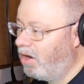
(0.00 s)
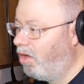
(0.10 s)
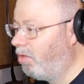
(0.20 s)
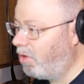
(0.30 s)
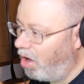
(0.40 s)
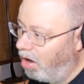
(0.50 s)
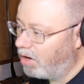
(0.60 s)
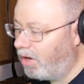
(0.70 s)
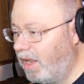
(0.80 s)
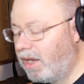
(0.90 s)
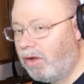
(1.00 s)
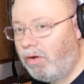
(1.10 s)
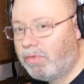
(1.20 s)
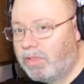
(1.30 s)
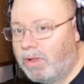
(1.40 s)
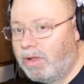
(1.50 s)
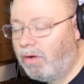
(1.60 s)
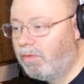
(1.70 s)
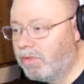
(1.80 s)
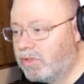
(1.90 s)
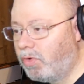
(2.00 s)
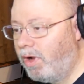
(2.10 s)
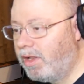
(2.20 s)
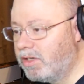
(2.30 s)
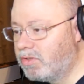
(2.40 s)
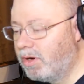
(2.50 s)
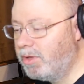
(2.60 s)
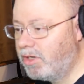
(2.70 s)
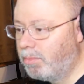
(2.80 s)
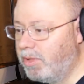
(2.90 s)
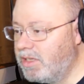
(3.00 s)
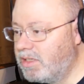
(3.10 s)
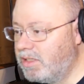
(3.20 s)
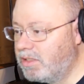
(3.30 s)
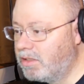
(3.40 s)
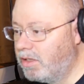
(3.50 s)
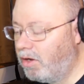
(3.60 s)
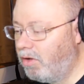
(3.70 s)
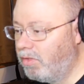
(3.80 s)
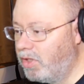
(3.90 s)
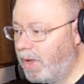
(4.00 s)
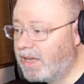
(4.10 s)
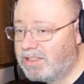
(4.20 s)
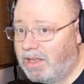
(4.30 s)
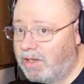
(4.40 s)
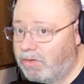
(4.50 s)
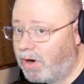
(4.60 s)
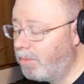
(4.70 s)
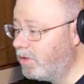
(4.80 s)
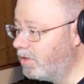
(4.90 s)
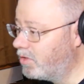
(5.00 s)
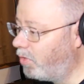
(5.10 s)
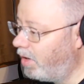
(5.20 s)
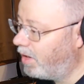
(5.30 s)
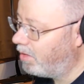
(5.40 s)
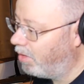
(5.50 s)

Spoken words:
all hog-legged over the toilet trimming your business, you accidentally dropped it in the toilet.